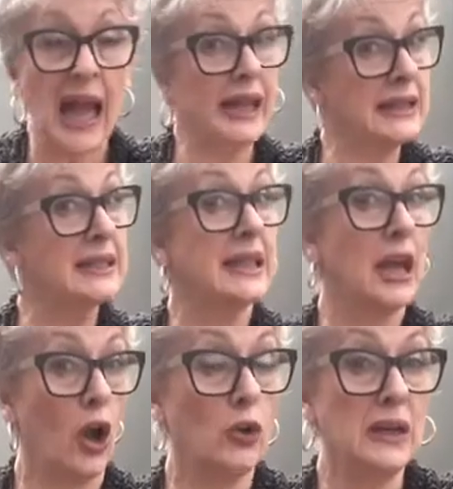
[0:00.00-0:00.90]
and it's
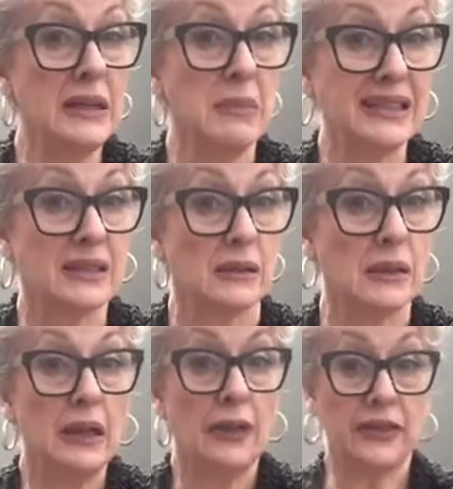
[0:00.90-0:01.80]
the only
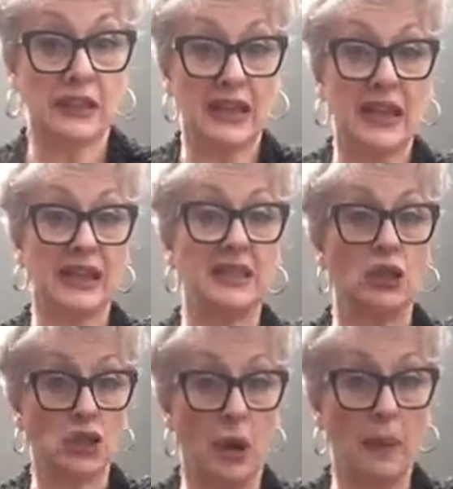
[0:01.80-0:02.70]
muscle that connects
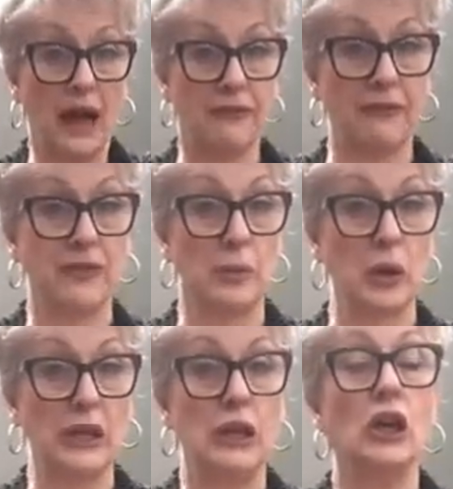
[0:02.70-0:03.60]
the top half of the
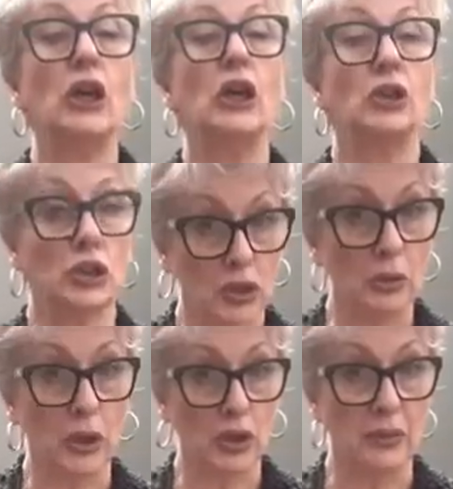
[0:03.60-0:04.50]
body to
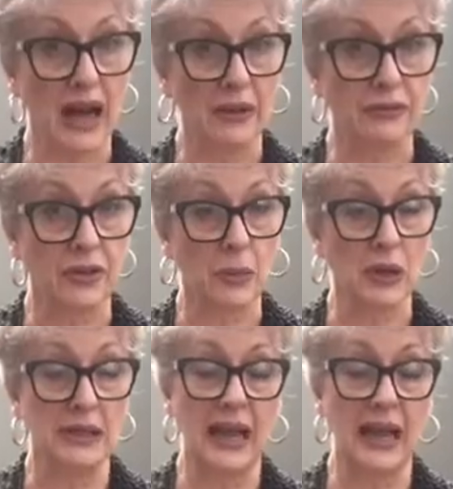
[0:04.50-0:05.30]
the bottom half of the body.